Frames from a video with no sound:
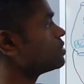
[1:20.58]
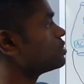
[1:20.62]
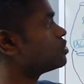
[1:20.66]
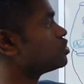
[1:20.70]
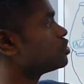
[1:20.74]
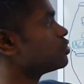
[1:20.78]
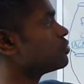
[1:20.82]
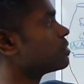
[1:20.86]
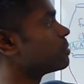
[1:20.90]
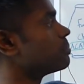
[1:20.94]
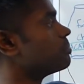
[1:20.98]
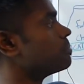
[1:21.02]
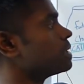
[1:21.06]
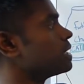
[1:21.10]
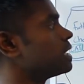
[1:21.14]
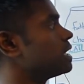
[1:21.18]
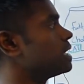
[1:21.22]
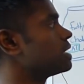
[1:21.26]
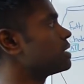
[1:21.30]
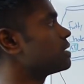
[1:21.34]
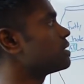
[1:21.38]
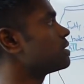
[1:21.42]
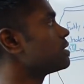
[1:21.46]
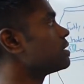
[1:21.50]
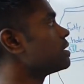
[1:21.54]
to the
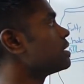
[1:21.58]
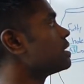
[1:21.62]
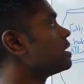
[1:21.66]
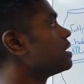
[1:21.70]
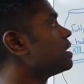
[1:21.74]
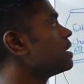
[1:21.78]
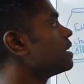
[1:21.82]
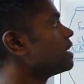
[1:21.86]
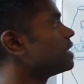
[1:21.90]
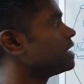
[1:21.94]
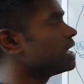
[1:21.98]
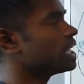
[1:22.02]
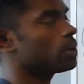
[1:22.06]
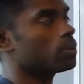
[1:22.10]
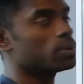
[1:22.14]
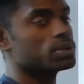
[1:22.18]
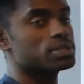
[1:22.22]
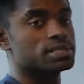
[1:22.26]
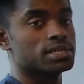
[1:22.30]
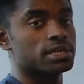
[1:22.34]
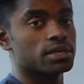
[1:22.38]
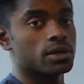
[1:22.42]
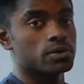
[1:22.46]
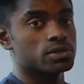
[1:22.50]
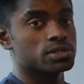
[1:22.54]
blood. Now
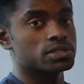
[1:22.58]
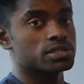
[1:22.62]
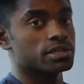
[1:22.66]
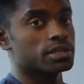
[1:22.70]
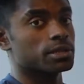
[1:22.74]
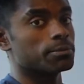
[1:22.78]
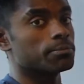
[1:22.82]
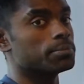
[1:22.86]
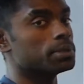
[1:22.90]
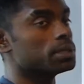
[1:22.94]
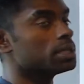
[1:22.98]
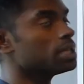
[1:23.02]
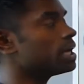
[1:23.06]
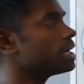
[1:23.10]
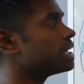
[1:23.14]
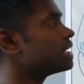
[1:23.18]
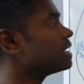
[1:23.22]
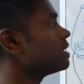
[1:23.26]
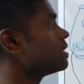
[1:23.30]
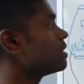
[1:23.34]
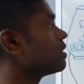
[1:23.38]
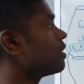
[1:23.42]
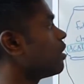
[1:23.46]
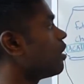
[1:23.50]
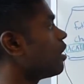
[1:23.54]
once it goes into the
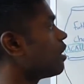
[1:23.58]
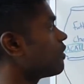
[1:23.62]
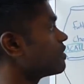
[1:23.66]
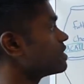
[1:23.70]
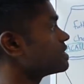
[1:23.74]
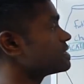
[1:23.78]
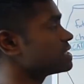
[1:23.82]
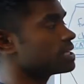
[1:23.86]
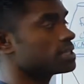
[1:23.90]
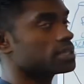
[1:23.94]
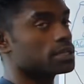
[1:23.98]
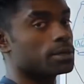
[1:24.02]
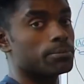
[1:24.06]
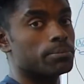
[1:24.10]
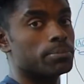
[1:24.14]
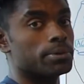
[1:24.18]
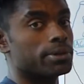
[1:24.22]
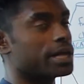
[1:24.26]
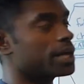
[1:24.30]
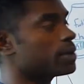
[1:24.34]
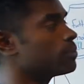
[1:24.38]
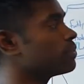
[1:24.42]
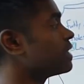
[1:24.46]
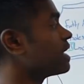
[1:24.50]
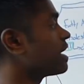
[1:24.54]
blood, obviously in the
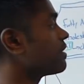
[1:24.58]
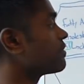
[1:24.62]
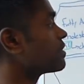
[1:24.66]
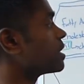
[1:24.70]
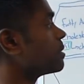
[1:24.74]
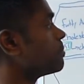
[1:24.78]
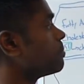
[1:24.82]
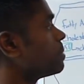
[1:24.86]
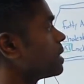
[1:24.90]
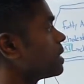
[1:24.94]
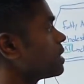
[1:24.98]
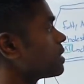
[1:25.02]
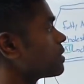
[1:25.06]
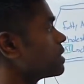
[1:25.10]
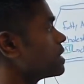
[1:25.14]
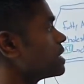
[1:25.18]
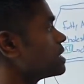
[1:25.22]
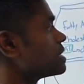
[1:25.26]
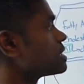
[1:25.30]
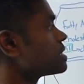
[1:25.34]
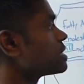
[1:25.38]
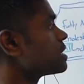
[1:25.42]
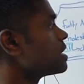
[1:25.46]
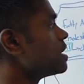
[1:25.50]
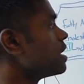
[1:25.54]
blood we have
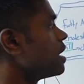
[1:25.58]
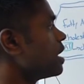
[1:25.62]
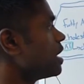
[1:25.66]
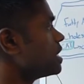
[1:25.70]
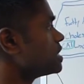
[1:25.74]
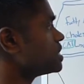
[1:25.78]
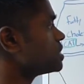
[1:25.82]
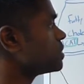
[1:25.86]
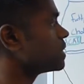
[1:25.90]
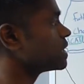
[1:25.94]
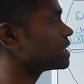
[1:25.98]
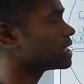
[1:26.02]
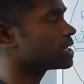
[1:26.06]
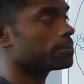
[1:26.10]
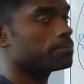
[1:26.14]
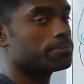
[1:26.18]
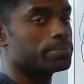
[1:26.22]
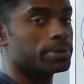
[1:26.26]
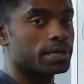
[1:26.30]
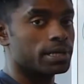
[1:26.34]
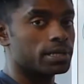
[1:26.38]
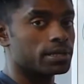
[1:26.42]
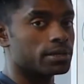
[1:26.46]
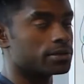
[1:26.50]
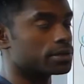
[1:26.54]
capillaries. So in
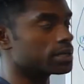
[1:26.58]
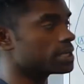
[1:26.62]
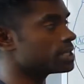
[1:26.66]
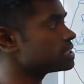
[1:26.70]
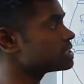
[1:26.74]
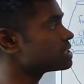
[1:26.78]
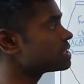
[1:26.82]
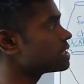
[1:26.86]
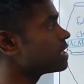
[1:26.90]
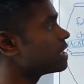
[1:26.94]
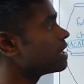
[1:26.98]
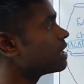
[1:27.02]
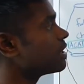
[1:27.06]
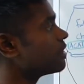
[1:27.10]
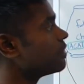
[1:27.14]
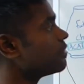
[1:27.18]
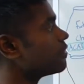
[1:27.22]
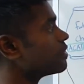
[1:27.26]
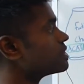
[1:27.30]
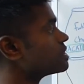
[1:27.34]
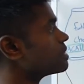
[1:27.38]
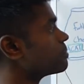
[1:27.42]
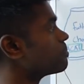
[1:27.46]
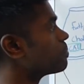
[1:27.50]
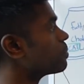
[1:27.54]
capillaries,
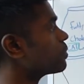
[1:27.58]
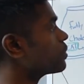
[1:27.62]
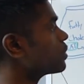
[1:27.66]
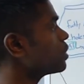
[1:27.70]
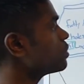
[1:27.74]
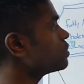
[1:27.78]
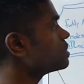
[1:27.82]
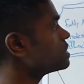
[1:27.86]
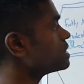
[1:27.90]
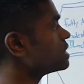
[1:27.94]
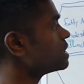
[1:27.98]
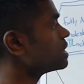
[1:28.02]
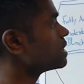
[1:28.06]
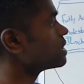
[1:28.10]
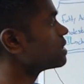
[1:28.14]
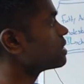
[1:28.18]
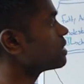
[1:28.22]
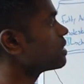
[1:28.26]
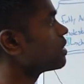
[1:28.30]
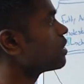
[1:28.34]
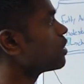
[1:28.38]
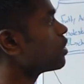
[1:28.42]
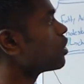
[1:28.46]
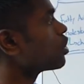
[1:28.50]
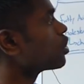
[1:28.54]
there's a
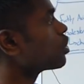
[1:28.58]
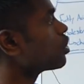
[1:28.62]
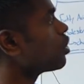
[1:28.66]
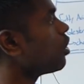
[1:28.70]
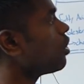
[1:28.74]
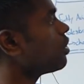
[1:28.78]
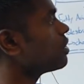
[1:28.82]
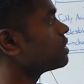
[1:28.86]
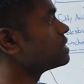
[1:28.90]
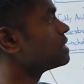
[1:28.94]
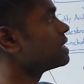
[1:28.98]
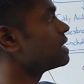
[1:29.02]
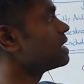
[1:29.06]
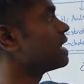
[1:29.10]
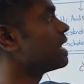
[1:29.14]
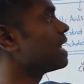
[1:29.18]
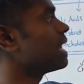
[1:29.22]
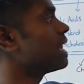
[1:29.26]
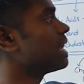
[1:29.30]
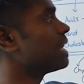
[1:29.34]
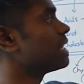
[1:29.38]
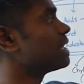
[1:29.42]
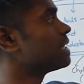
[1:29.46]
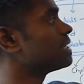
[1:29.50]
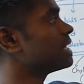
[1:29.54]
protein called
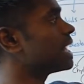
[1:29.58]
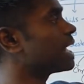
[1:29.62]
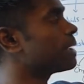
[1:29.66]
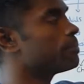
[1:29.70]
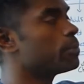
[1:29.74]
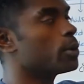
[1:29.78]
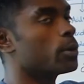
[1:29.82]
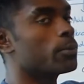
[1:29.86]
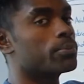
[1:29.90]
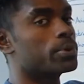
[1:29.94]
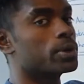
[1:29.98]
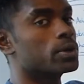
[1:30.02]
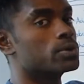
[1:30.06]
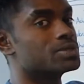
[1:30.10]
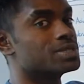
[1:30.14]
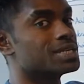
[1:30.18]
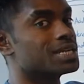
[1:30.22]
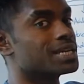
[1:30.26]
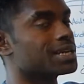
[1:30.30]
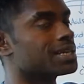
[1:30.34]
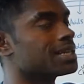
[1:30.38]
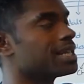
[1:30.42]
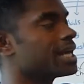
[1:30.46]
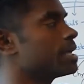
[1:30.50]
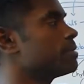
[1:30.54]

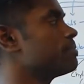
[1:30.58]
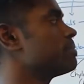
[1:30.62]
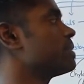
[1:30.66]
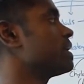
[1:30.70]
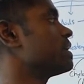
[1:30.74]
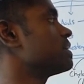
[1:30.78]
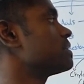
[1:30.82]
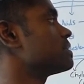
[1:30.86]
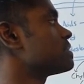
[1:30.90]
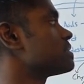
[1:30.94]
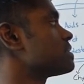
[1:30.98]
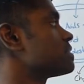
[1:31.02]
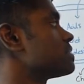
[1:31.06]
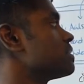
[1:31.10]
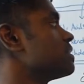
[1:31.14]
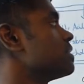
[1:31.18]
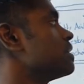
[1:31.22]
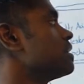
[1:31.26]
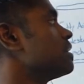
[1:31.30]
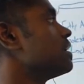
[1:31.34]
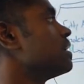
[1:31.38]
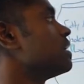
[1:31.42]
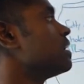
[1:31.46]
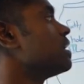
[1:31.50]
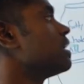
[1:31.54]
lipoprotein lipase.
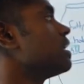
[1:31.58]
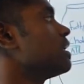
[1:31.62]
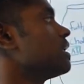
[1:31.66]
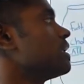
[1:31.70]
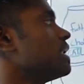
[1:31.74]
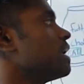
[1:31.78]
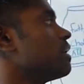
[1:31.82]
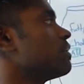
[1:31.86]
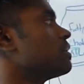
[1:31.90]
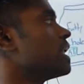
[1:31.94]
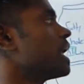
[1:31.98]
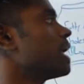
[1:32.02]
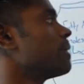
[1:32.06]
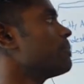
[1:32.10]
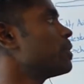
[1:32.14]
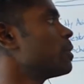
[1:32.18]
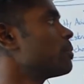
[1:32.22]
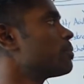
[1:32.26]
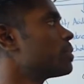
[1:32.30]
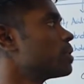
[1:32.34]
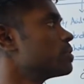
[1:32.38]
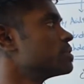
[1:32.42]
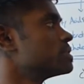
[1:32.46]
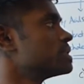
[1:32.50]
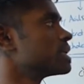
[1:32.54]
Now
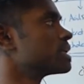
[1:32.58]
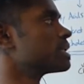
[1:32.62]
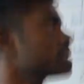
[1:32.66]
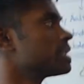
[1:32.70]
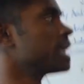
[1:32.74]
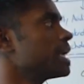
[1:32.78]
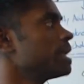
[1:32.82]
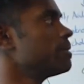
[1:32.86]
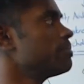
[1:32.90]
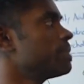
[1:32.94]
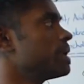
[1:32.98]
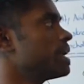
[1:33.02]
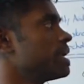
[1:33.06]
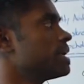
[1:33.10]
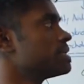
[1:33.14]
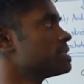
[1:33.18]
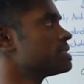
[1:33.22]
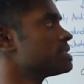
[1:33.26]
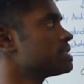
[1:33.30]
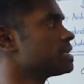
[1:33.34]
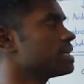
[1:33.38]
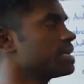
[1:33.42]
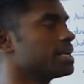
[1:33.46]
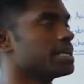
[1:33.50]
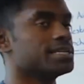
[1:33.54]
lipoprotein
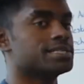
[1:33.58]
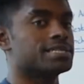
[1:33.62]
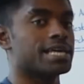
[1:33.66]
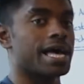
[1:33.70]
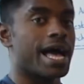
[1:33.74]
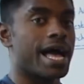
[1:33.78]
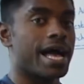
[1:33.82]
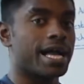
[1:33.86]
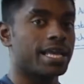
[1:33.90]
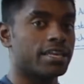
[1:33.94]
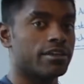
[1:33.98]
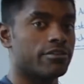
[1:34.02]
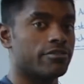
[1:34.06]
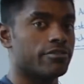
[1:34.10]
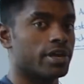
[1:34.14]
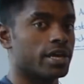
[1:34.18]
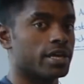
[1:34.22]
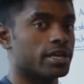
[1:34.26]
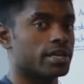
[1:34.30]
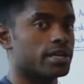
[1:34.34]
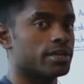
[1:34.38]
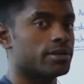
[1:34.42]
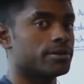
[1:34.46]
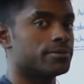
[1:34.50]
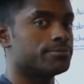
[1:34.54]
lipase is
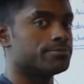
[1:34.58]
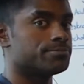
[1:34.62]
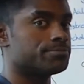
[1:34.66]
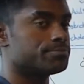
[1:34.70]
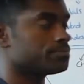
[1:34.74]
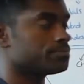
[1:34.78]
activated